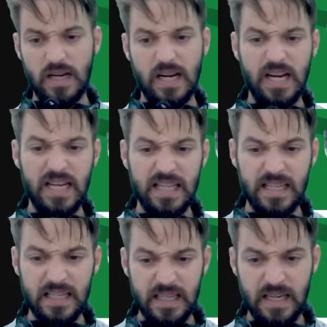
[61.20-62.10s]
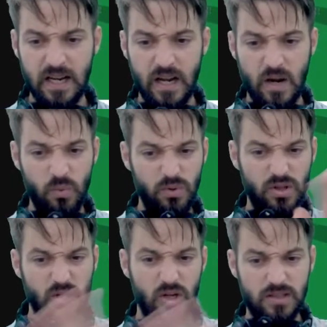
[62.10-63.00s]
clean with
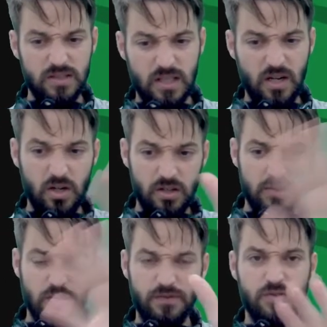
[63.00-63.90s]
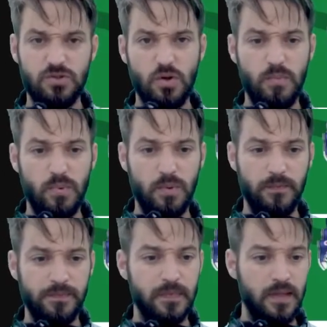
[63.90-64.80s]
lots and lots of soap.
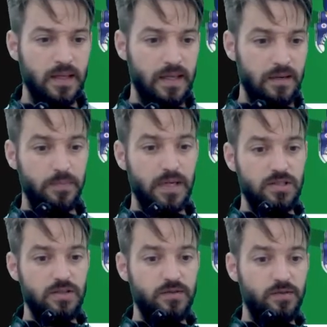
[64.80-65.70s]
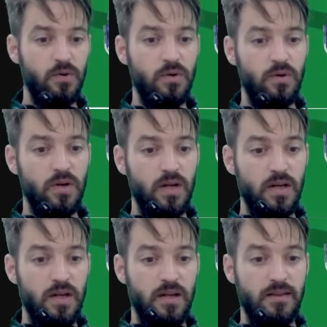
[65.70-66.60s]
In picture four,
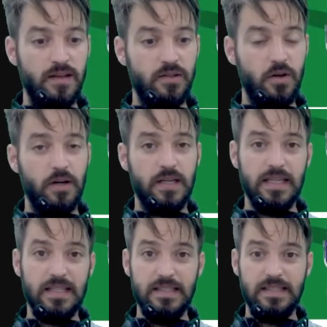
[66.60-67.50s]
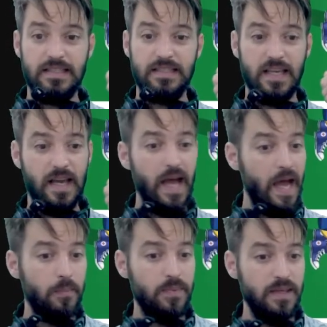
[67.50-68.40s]
the dog is
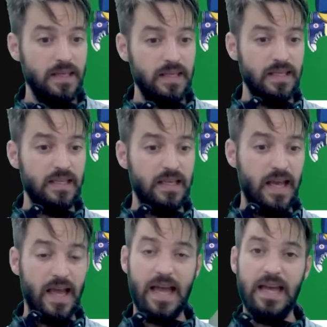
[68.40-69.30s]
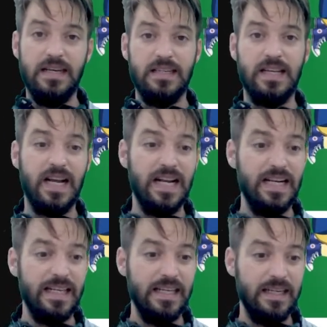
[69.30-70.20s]
happy and
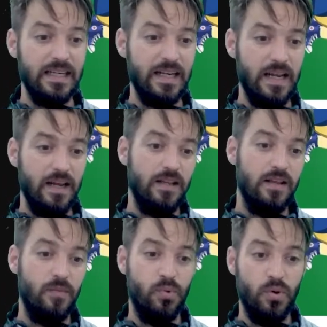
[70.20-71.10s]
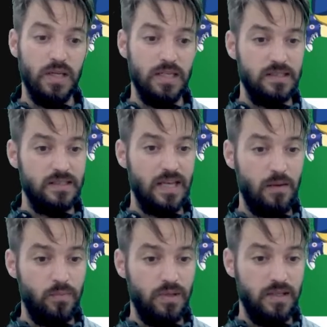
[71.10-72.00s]
clean. The boy is
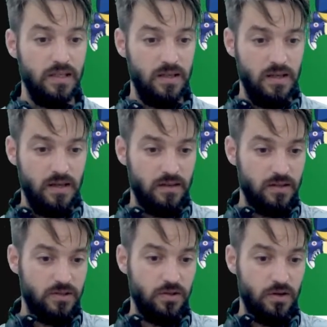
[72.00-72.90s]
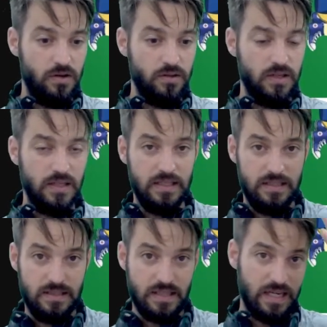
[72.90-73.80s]
happy. The dog
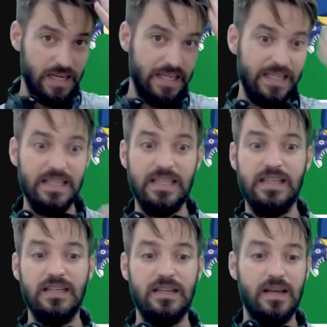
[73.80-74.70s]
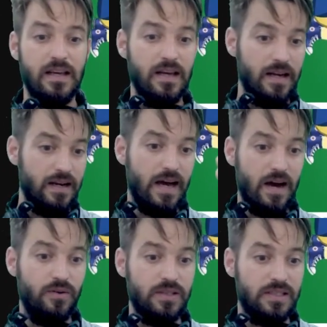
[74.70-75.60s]
is clean.
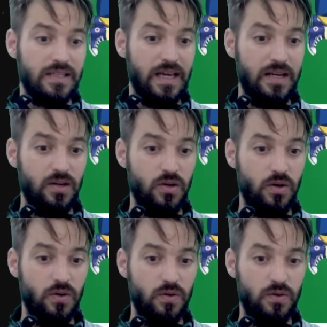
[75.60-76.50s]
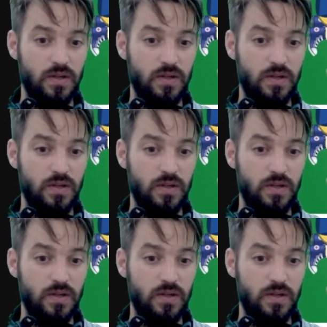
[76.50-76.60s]
Now it can go